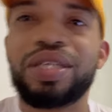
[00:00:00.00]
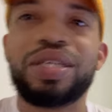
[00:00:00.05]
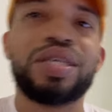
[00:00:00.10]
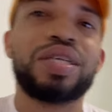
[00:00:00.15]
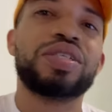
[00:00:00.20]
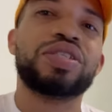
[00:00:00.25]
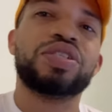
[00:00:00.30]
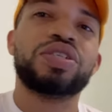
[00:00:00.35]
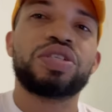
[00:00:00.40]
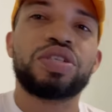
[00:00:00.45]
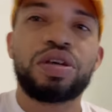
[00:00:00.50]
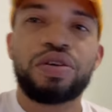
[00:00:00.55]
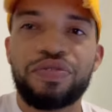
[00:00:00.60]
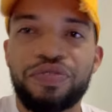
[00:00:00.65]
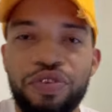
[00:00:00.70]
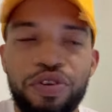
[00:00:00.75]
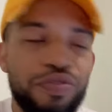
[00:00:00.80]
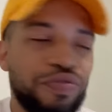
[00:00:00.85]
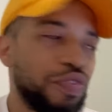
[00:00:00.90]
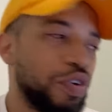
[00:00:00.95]
Niggas just gonna
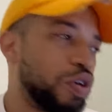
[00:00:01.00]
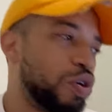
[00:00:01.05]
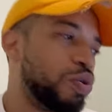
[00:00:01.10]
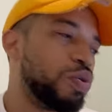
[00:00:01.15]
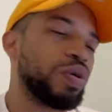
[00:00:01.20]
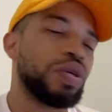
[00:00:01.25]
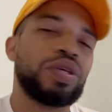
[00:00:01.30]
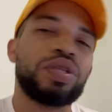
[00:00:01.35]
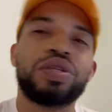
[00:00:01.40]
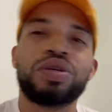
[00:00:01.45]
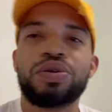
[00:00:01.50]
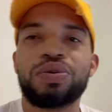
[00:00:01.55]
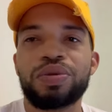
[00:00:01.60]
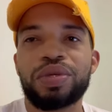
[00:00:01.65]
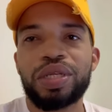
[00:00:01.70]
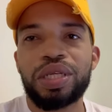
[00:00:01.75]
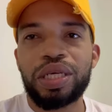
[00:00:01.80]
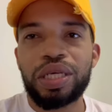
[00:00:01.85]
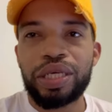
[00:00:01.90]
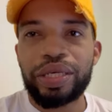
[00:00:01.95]
fall for the okie doke.
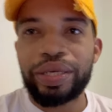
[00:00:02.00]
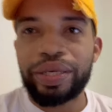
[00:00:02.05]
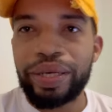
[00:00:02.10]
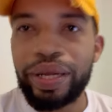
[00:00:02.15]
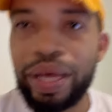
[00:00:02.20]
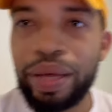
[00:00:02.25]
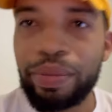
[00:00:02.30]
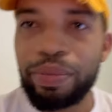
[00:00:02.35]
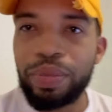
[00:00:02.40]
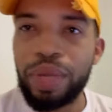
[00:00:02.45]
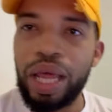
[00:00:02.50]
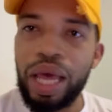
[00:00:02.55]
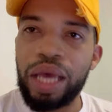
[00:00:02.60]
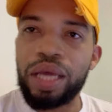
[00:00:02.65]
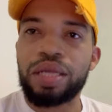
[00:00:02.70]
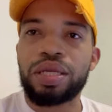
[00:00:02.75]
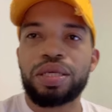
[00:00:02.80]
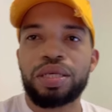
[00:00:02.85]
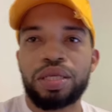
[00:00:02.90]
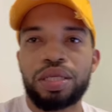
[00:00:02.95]
Nigga, you're not
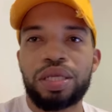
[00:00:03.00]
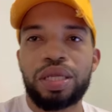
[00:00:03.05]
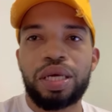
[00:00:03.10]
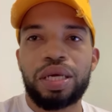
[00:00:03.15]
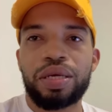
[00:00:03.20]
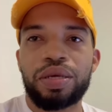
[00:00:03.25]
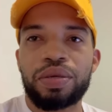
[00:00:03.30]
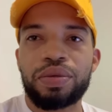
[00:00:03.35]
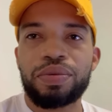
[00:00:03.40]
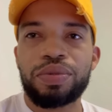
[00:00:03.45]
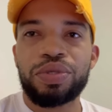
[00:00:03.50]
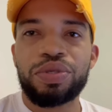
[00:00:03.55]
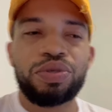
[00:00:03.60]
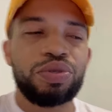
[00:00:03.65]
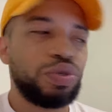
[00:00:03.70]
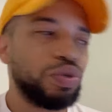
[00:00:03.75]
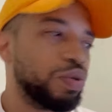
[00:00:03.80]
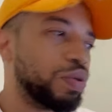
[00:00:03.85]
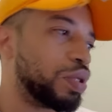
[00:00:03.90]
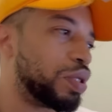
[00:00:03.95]
black, nigga. Like, what are you
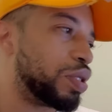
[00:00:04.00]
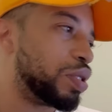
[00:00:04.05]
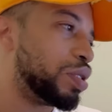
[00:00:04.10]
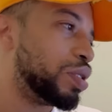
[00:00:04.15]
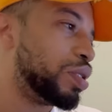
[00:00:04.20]
doing?